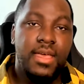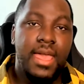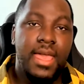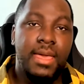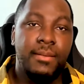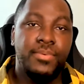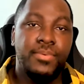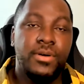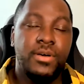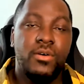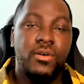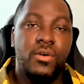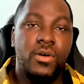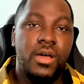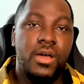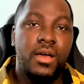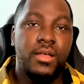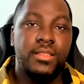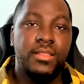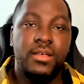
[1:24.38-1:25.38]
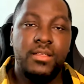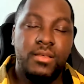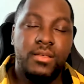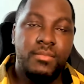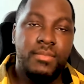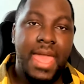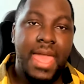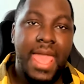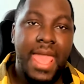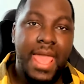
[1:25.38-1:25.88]
and put on another
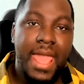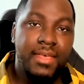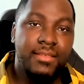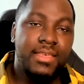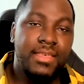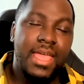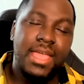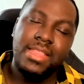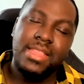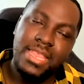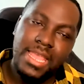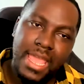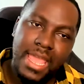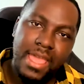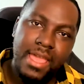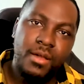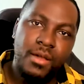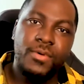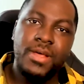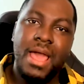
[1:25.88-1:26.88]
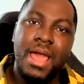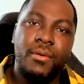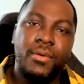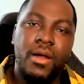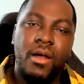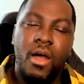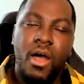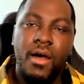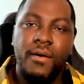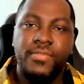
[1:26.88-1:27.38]
mask. And then when I
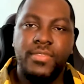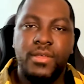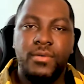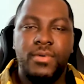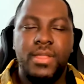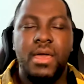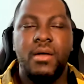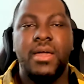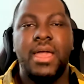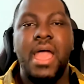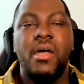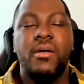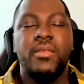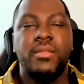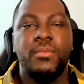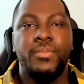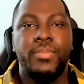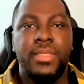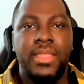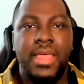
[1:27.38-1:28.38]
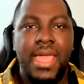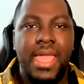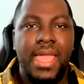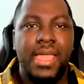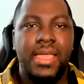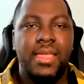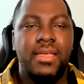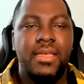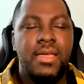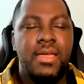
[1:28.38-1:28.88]
got on the
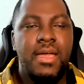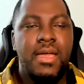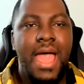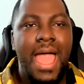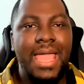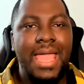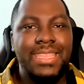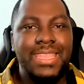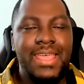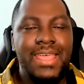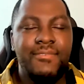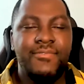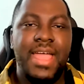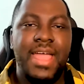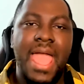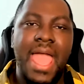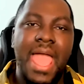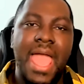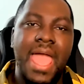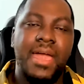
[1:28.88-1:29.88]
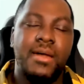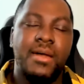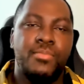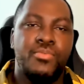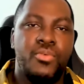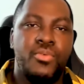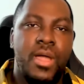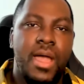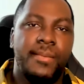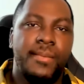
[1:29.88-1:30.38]
plane, I never had a
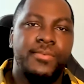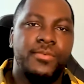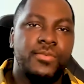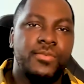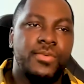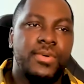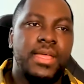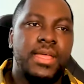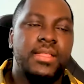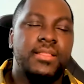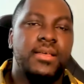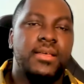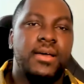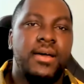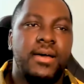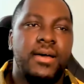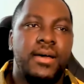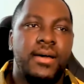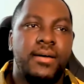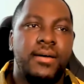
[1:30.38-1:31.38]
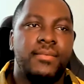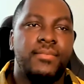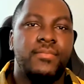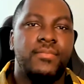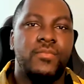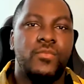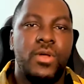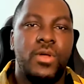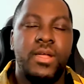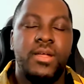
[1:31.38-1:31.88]
problem with
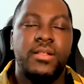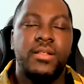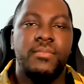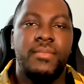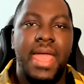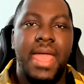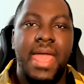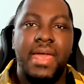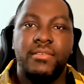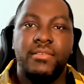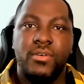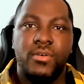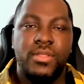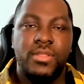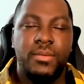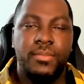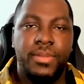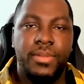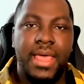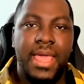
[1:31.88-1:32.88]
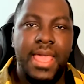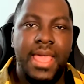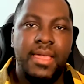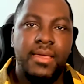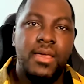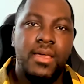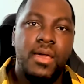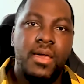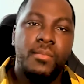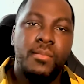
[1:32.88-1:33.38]
wearing a mask on the
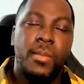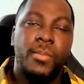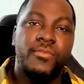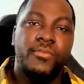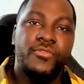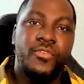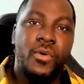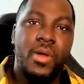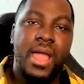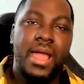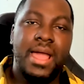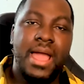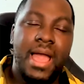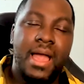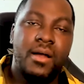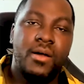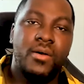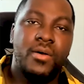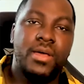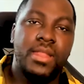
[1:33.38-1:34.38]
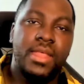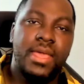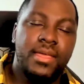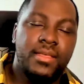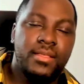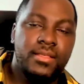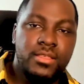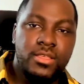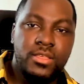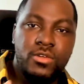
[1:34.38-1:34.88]
plane. But before I got on
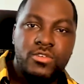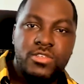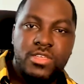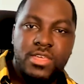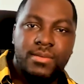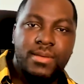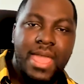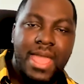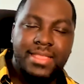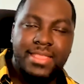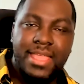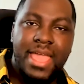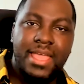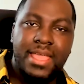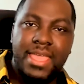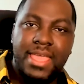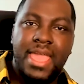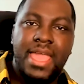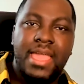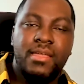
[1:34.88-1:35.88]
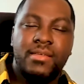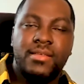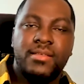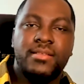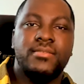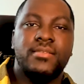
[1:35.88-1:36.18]
it, usually at that gate,